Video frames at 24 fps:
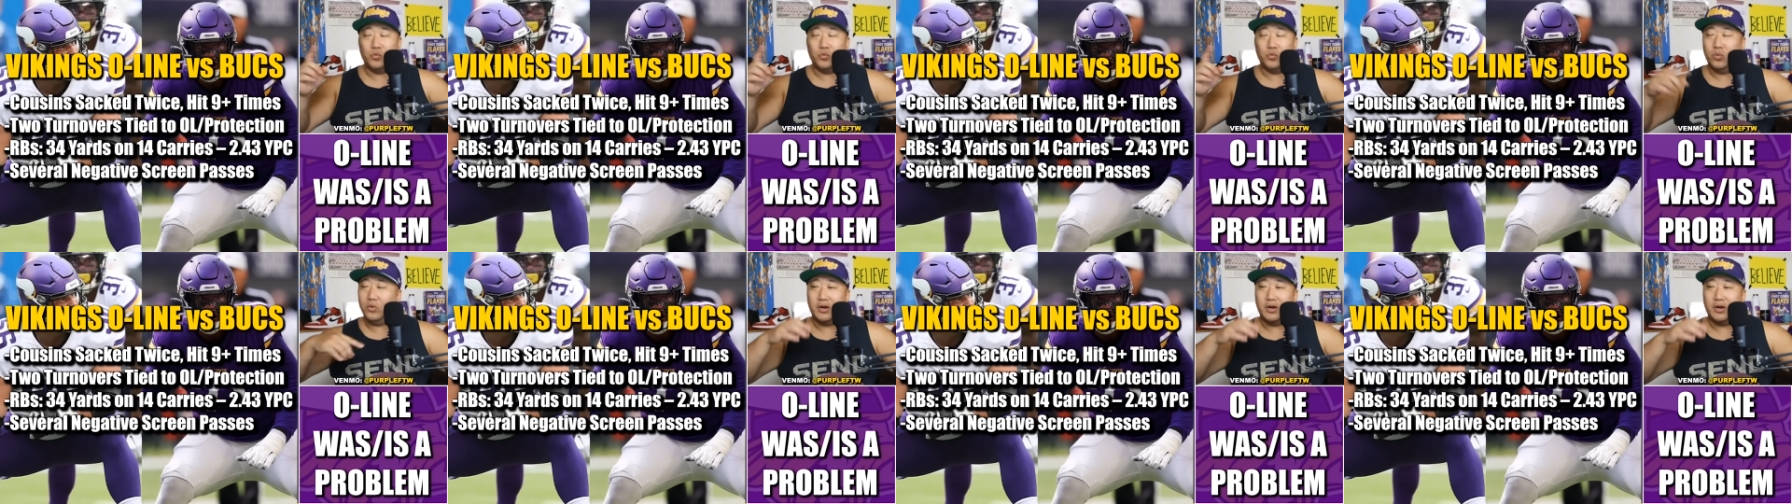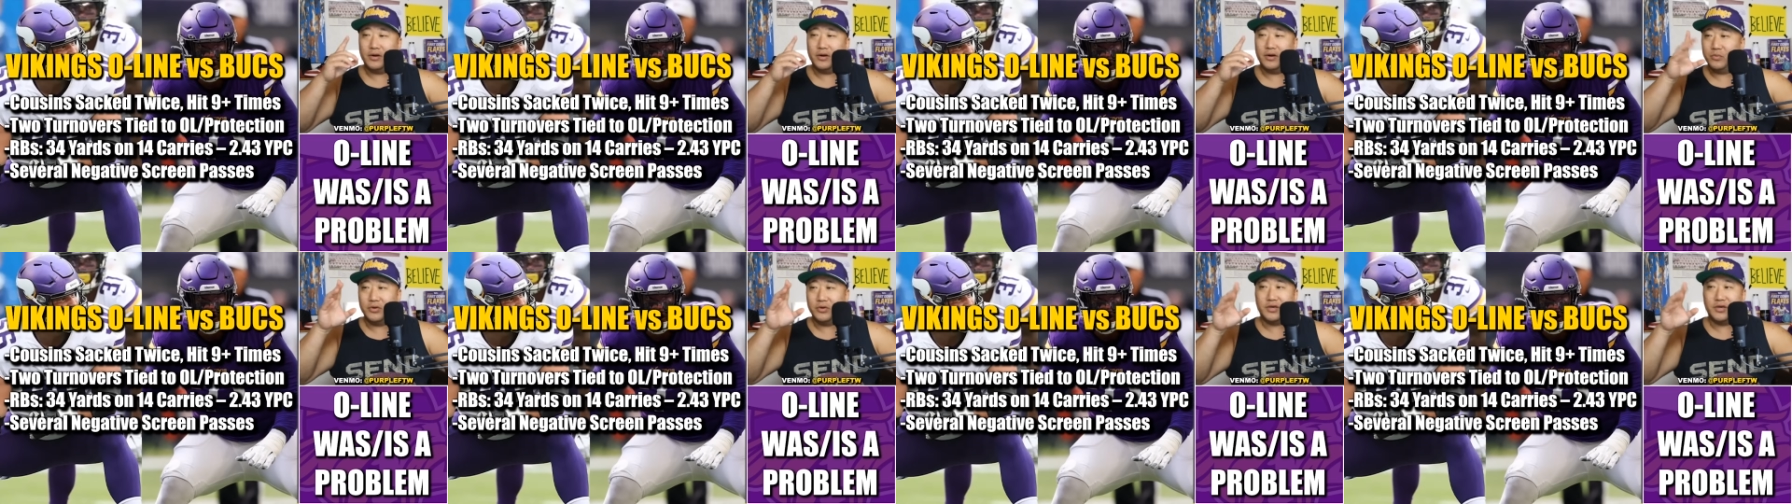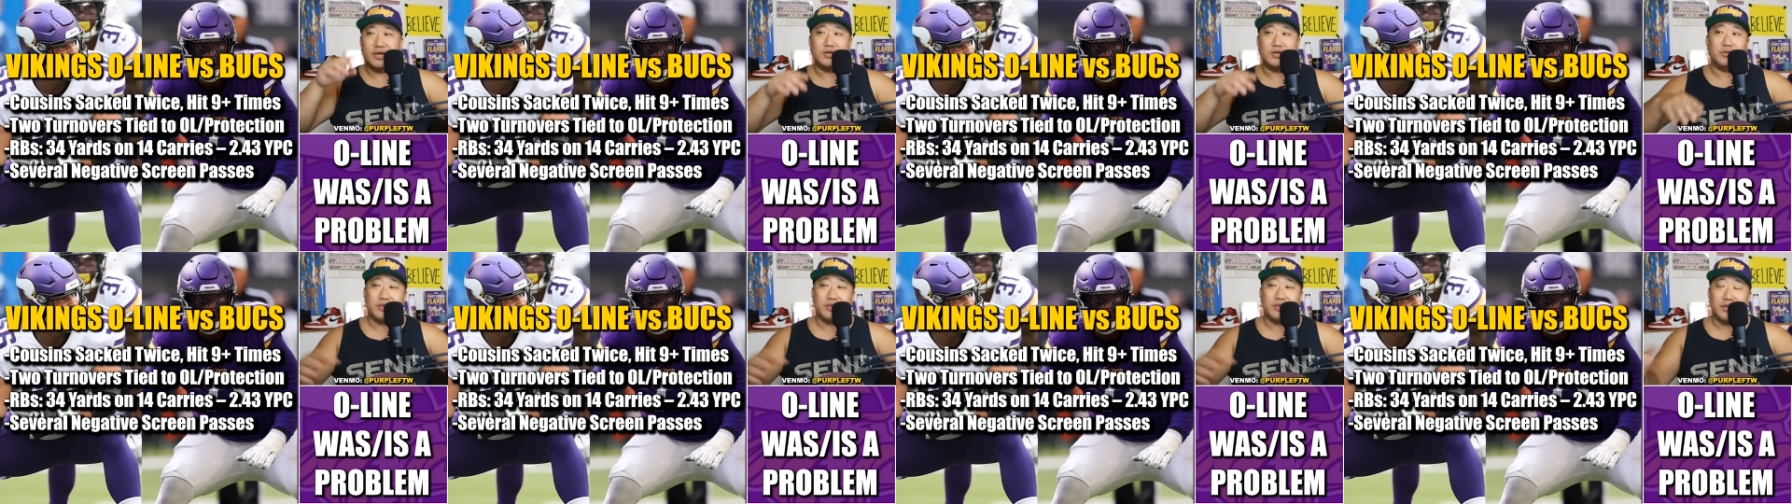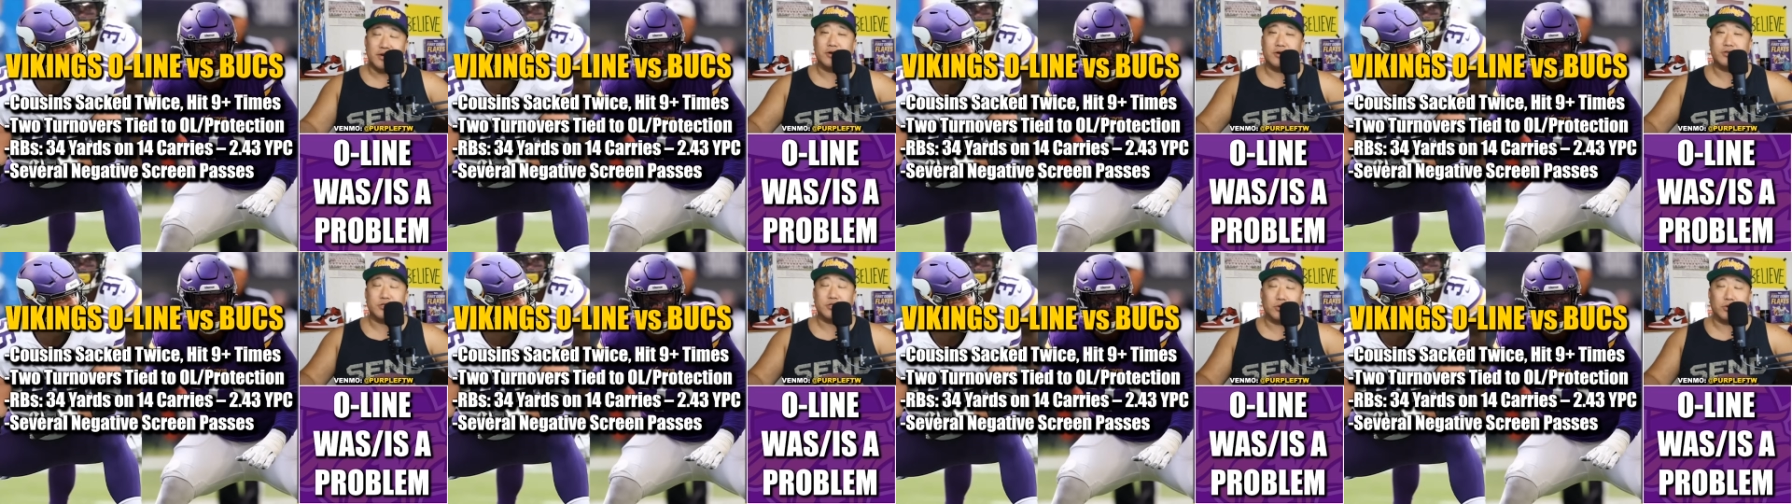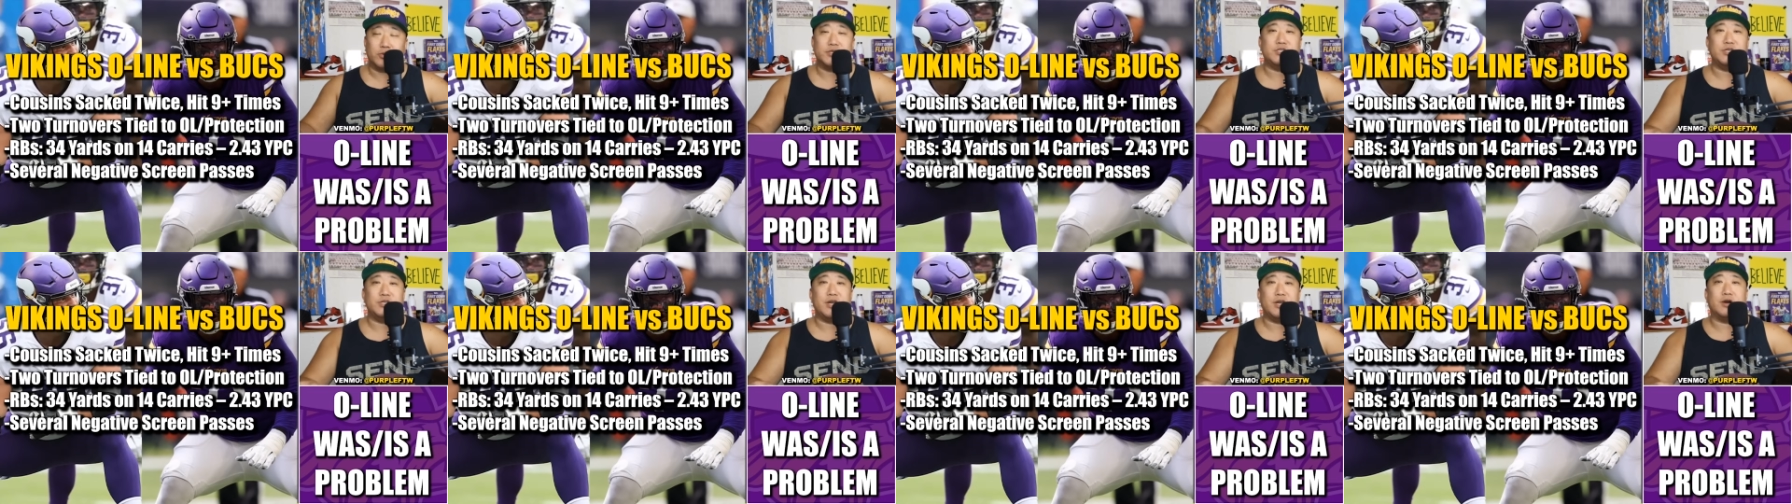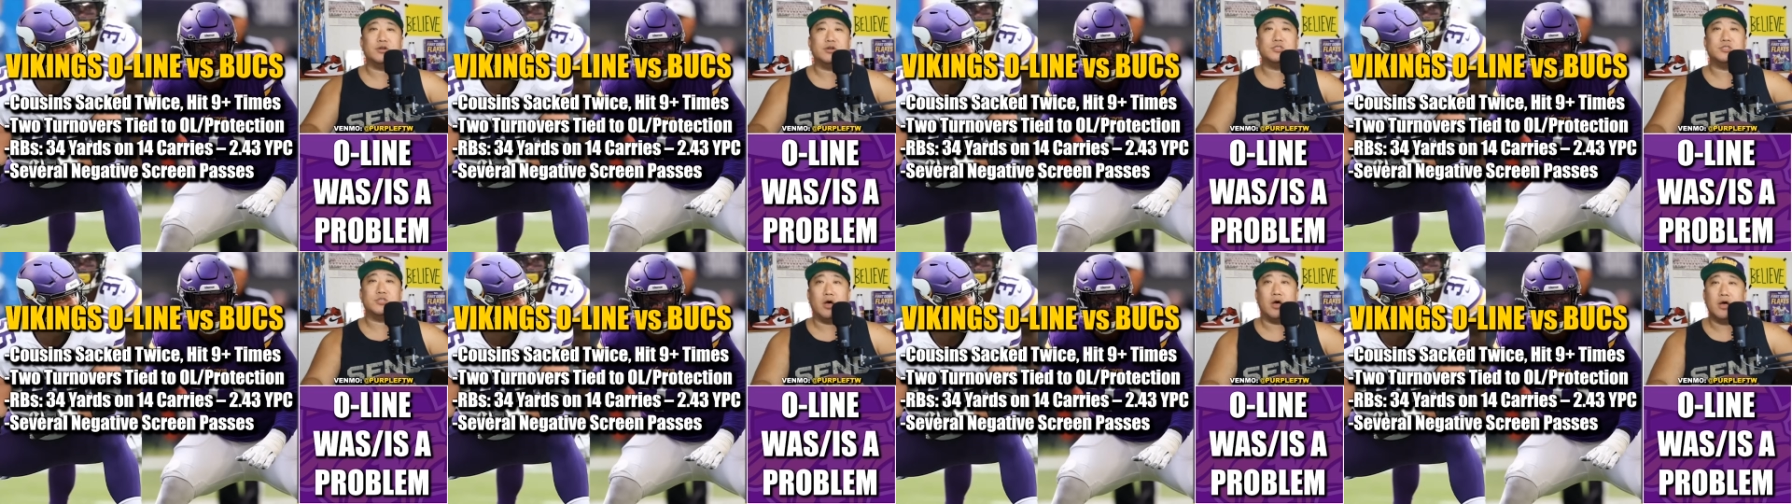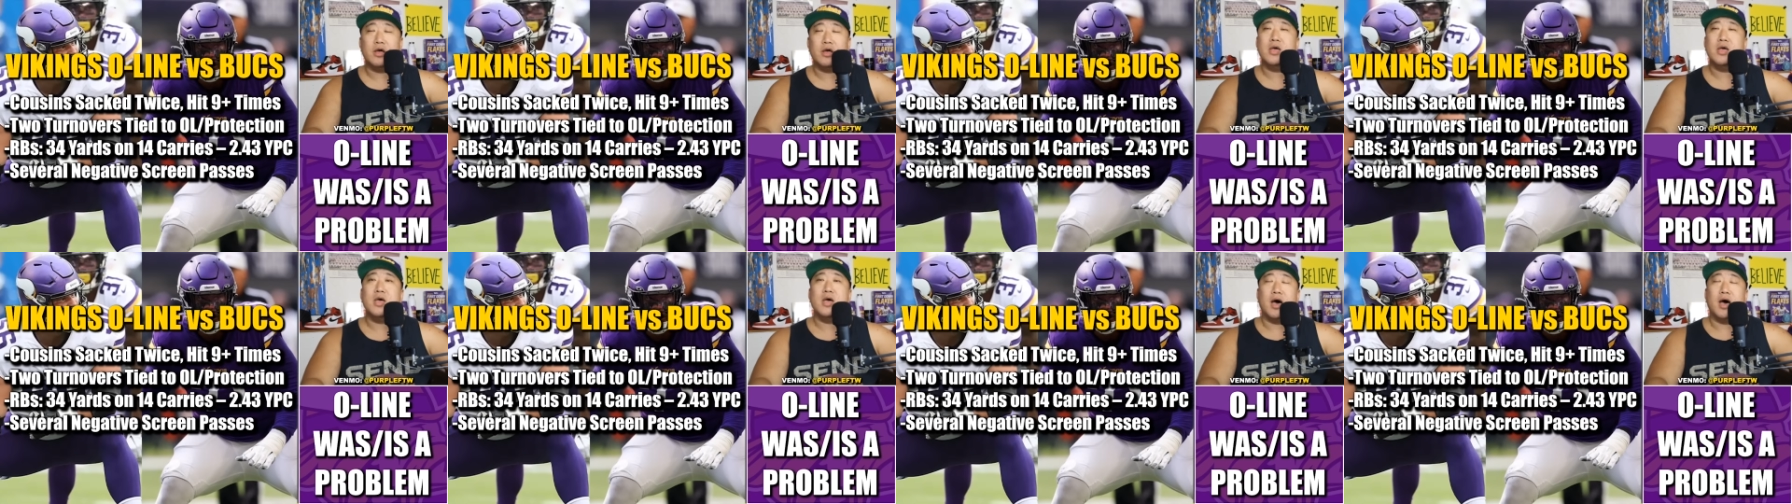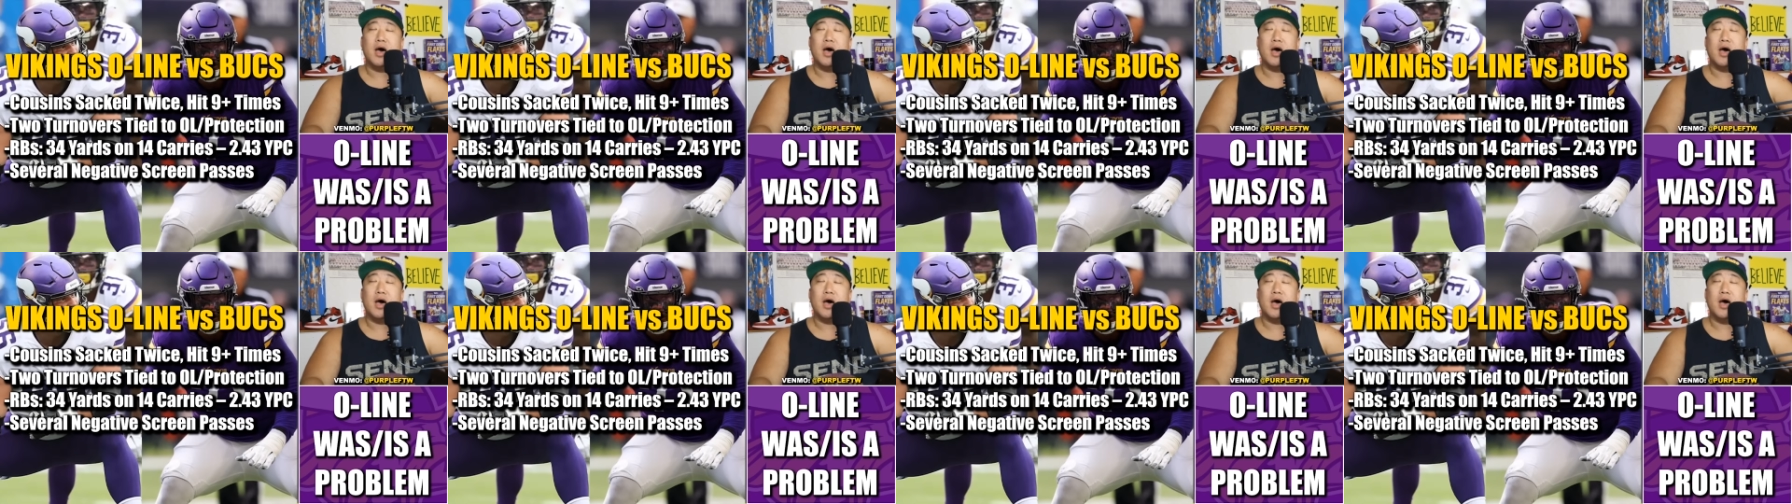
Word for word: we'll get to it. Then also Christian Darrisaw